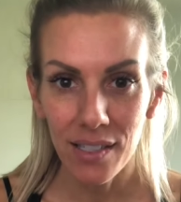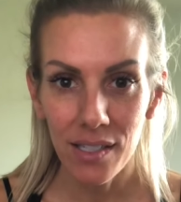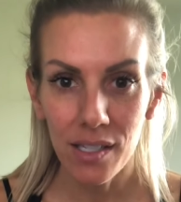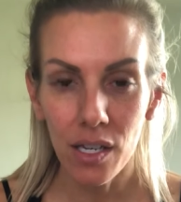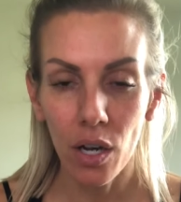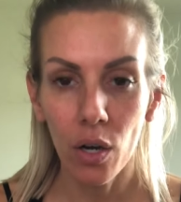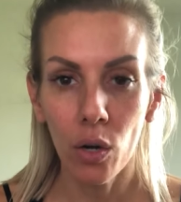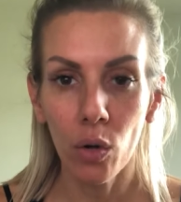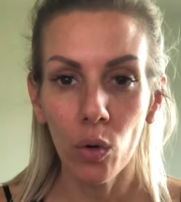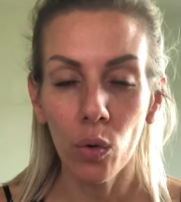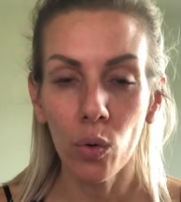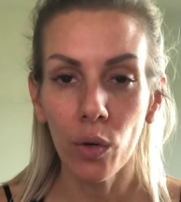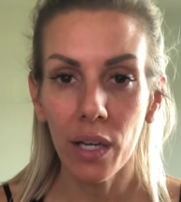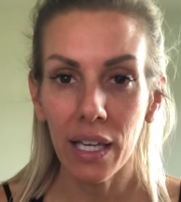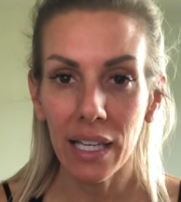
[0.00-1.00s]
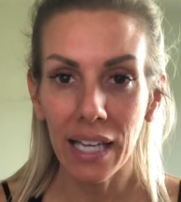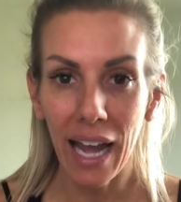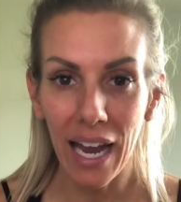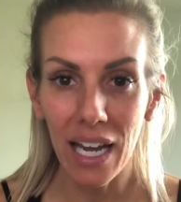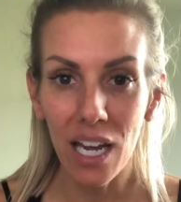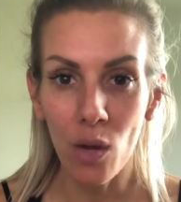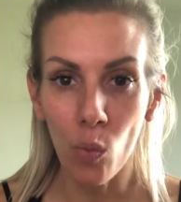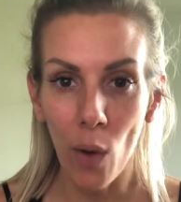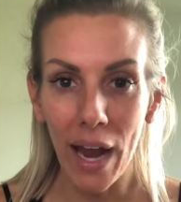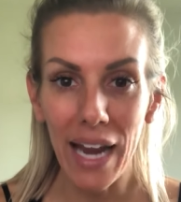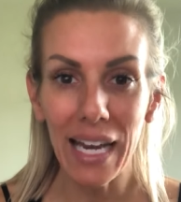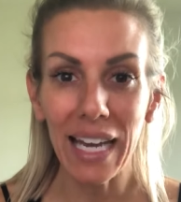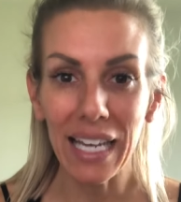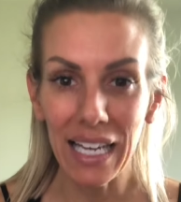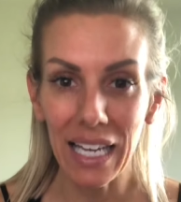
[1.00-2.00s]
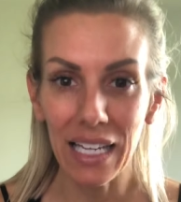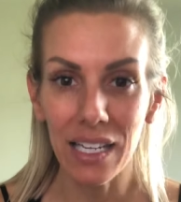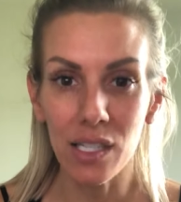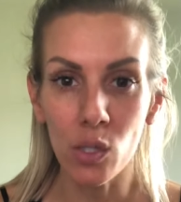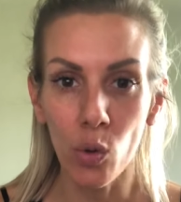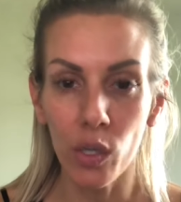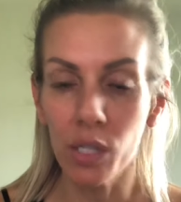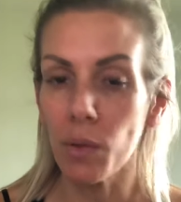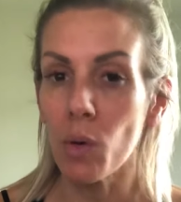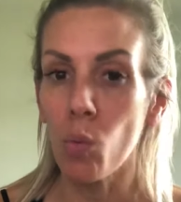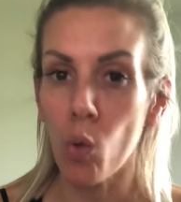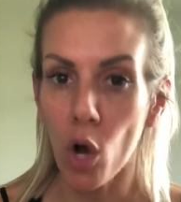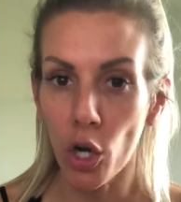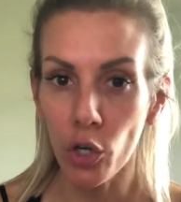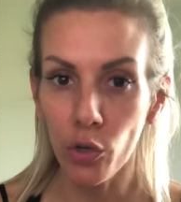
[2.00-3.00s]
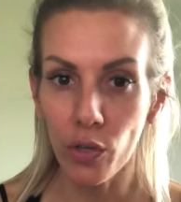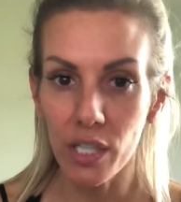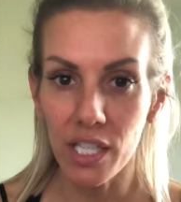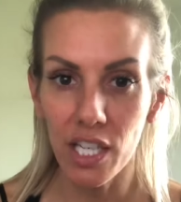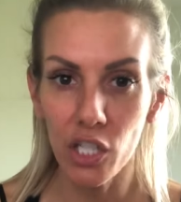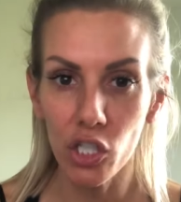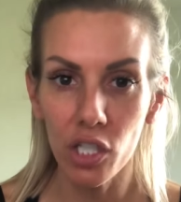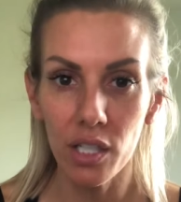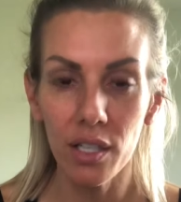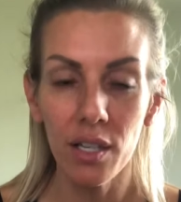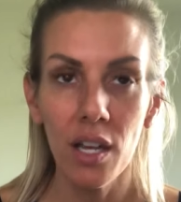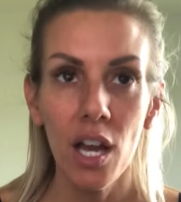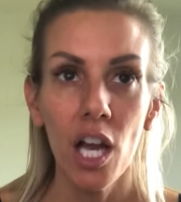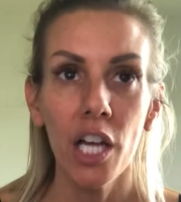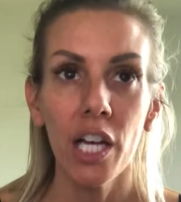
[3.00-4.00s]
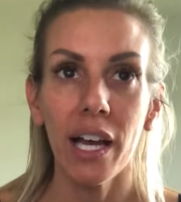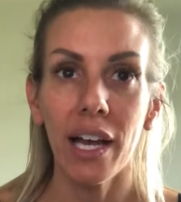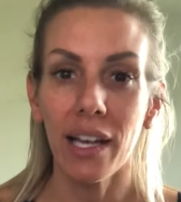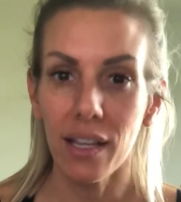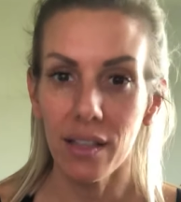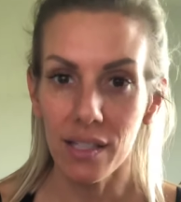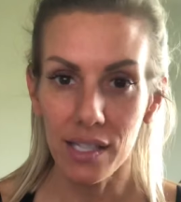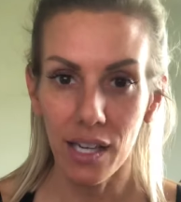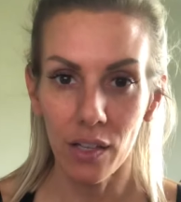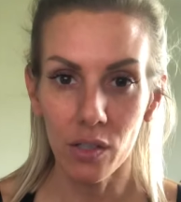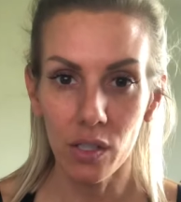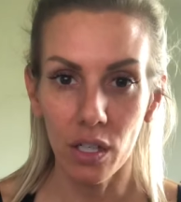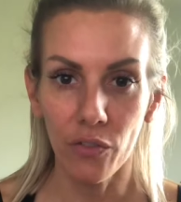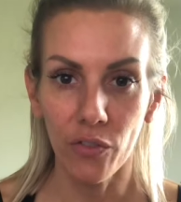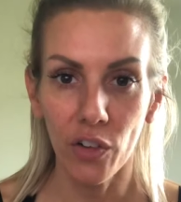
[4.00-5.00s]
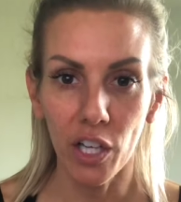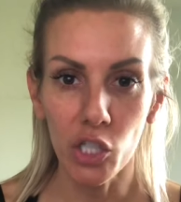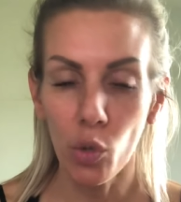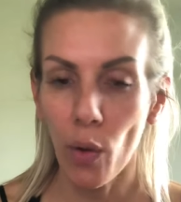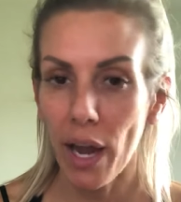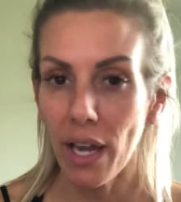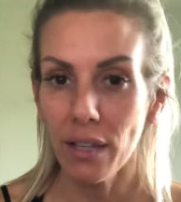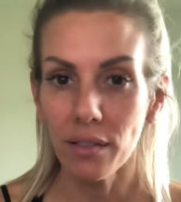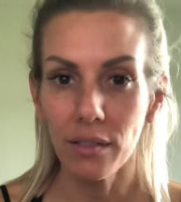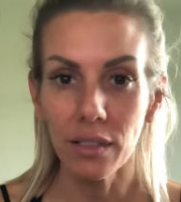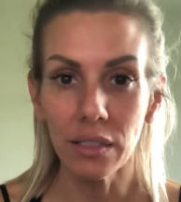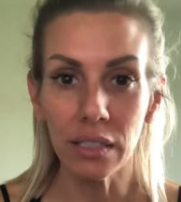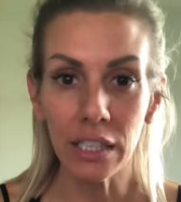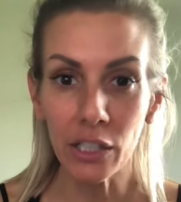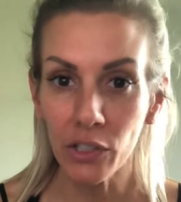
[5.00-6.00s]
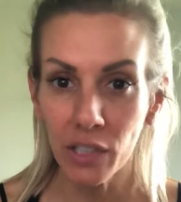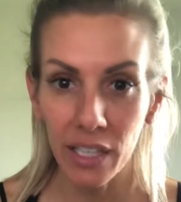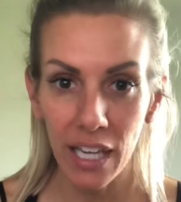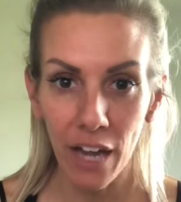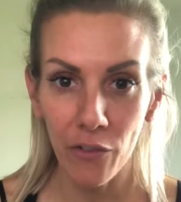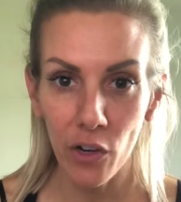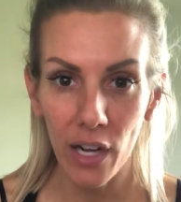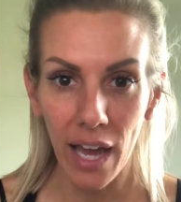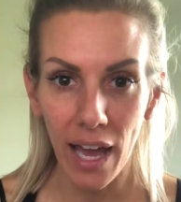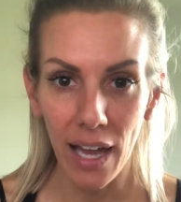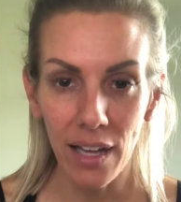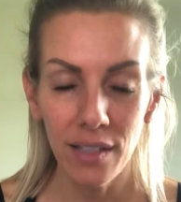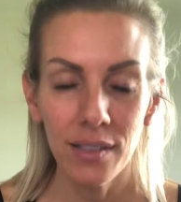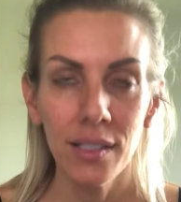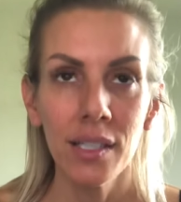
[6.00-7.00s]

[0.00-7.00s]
So gaining weight, again, is going to be water retention. Again, the scale is going to fluctuate literally every day.